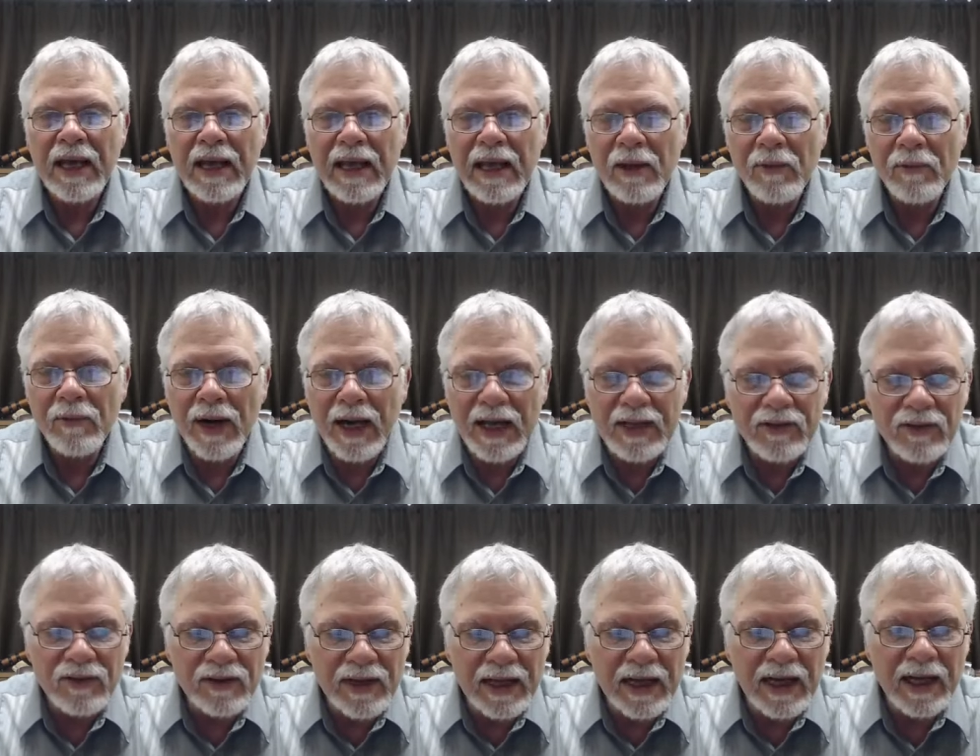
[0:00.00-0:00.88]
he
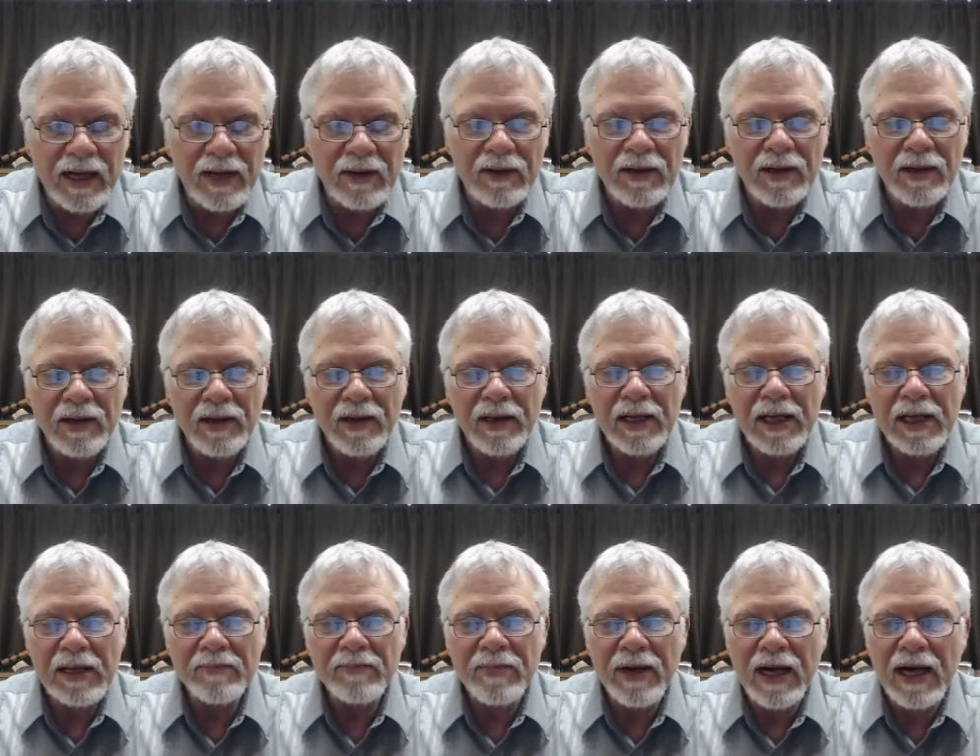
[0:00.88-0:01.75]
writes down
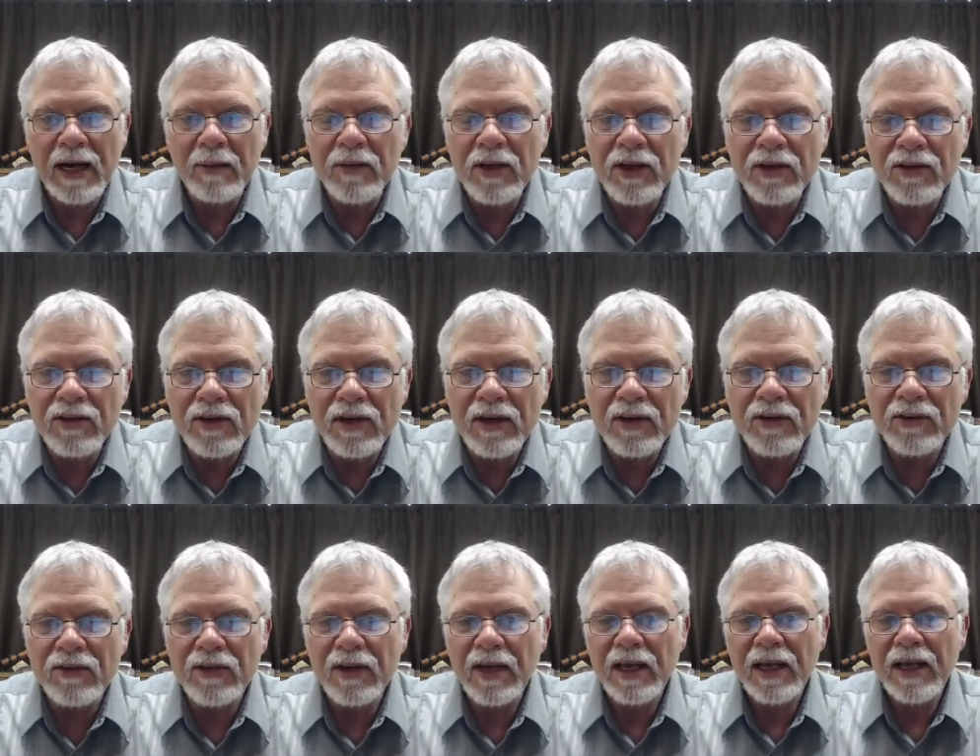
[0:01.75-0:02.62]
he
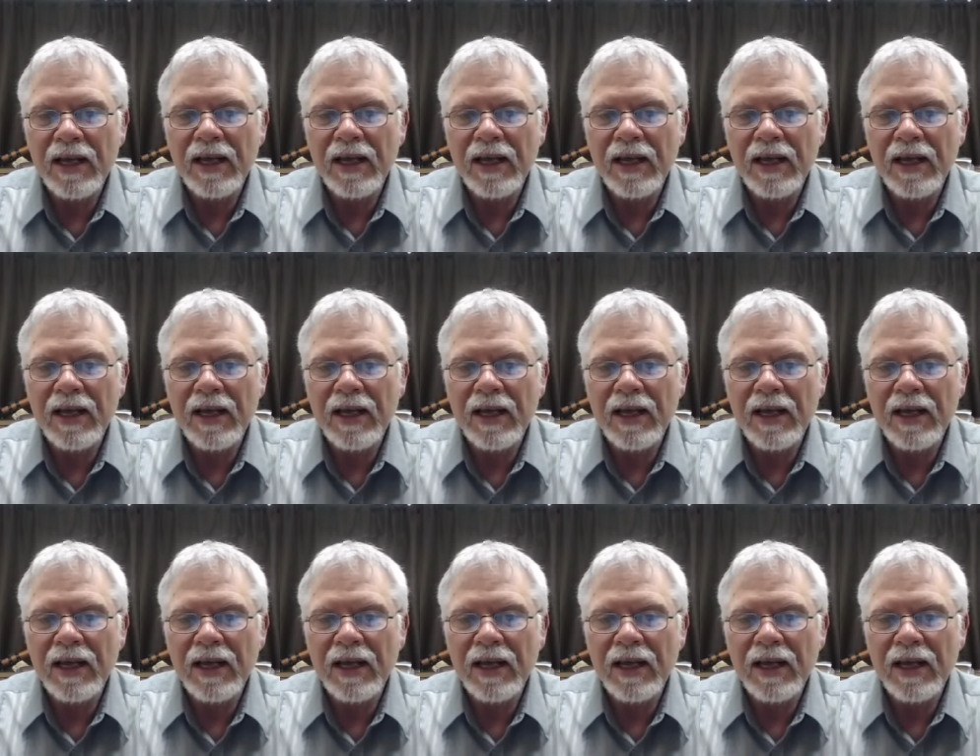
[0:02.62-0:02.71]
publishes